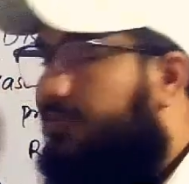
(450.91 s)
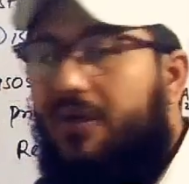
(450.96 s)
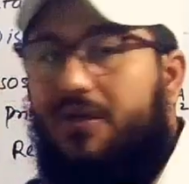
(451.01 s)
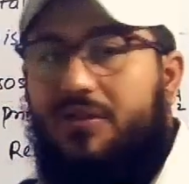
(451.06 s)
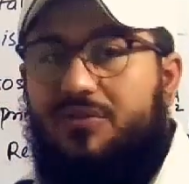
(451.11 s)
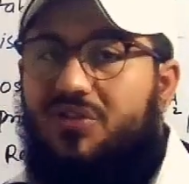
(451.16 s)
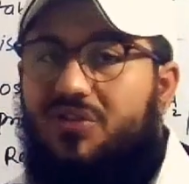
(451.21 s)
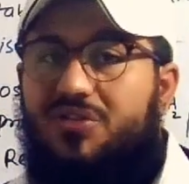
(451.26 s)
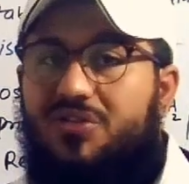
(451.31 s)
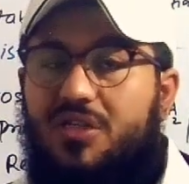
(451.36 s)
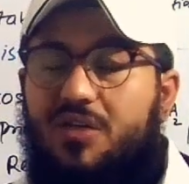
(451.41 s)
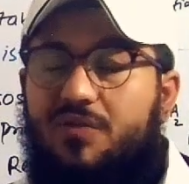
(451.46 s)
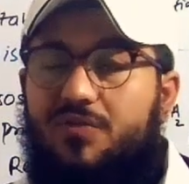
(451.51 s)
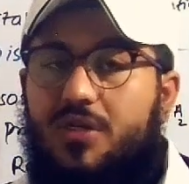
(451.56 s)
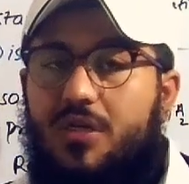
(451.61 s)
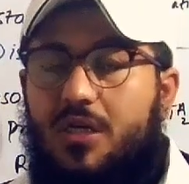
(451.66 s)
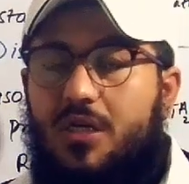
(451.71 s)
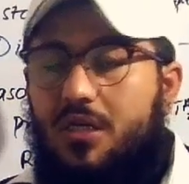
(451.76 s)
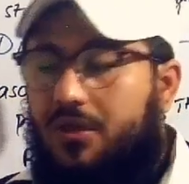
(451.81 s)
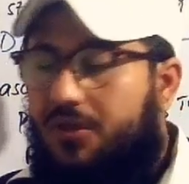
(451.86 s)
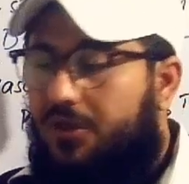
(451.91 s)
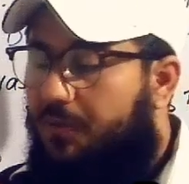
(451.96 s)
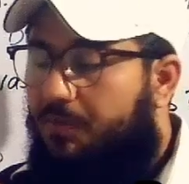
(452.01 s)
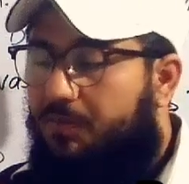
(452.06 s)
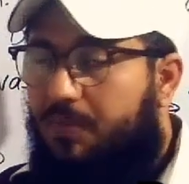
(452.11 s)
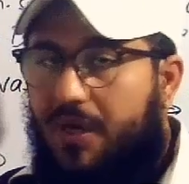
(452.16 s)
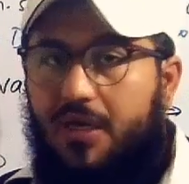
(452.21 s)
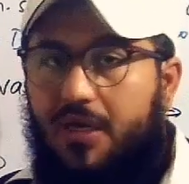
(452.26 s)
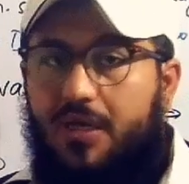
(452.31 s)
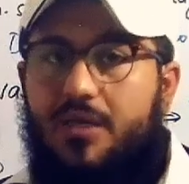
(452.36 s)
if the blood is received,
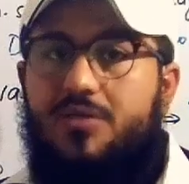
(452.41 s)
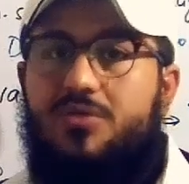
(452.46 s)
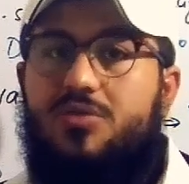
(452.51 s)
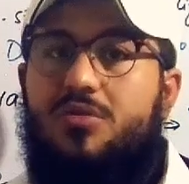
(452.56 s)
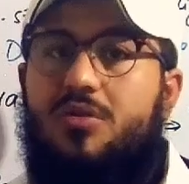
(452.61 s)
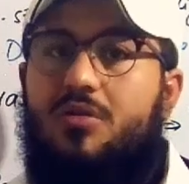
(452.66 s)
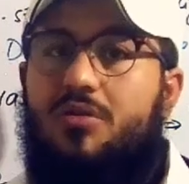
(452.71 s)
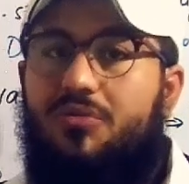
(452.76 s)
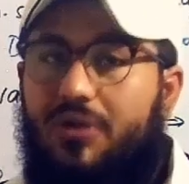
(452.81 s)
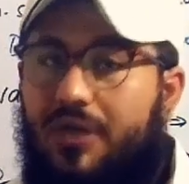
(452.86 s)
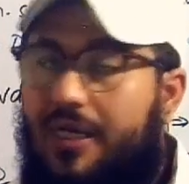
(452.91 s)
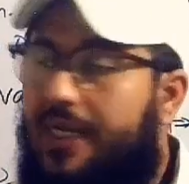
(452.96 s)
the pain is